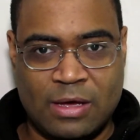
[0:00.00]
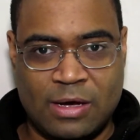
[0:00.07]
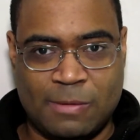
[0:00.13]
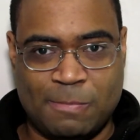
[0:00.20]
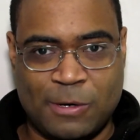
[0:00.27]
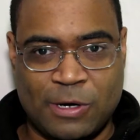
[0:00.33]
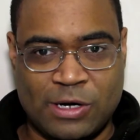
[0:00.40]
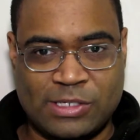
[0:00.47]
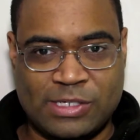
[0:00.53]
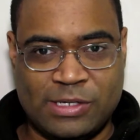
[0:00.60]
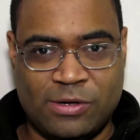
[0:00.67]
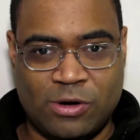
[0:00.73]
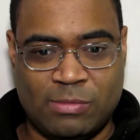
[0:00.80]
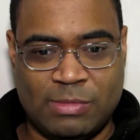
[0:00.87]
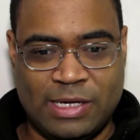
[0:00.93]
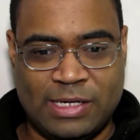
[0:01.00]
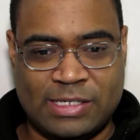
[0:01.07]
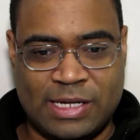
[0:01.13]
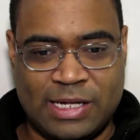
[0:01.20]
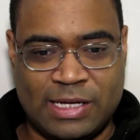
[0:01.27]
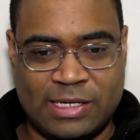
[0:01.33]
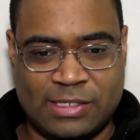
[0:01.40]
A person normally
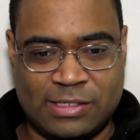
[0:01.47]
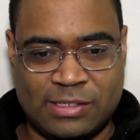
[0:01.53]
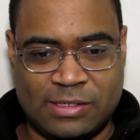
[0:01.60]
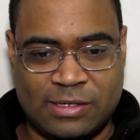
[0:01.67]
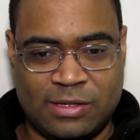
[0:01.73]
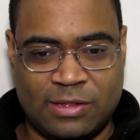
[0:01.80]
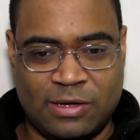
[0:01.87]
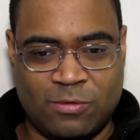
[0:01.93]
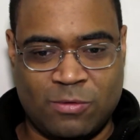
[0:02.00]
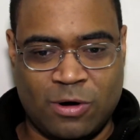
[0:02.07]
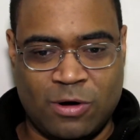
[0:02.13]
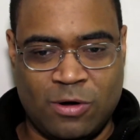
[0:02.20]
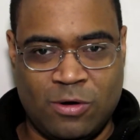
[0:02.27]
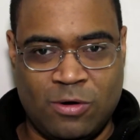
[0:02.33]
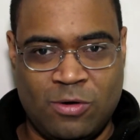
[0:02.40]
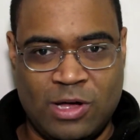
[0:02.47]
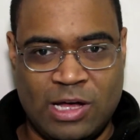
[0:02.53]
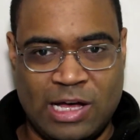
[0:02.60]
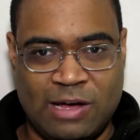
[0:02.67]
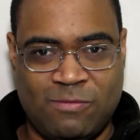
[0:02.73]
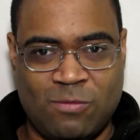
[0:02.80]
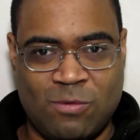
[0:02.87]
takes the role
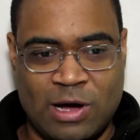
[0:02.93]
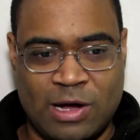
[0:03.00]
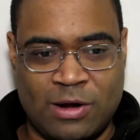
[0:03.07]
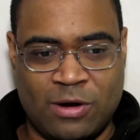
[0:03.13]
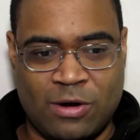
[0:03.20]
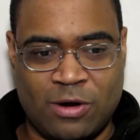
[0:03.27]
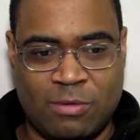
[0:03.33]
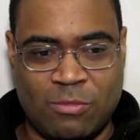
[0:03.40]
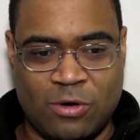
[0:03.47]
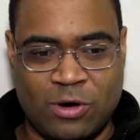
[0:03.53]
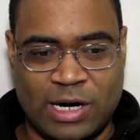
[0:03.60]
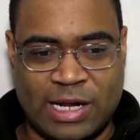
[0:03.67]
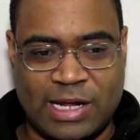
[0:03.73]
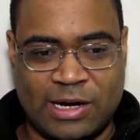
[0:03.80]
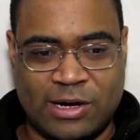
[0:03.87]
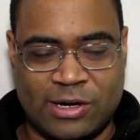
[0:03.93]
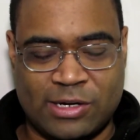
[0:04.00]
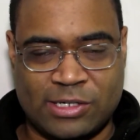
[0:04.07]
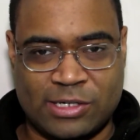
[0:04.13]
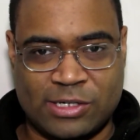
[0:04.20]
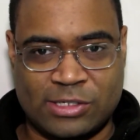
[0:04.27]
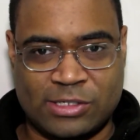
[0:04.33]
of one or more
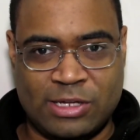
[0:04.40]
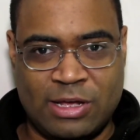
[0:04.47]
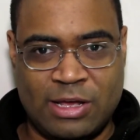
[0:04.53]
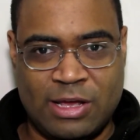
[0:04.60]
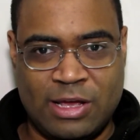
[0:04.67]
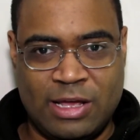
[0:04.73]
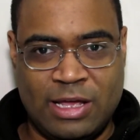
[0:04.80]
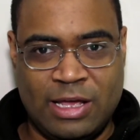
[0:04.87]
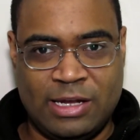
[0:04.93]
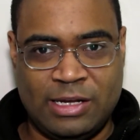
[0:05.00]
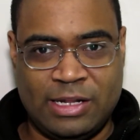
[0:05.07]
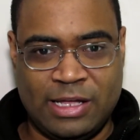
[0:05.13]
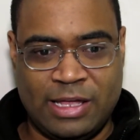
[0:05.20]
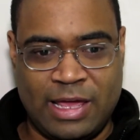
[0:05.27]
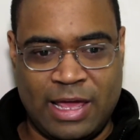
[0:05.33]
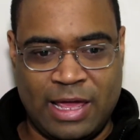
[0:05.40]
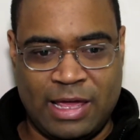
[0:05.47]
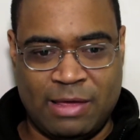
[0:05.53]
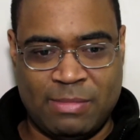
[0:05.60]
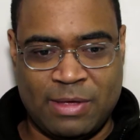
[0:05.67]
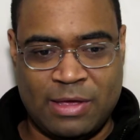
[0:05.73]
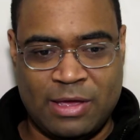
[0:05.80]
characters in the
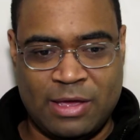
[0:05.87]
game,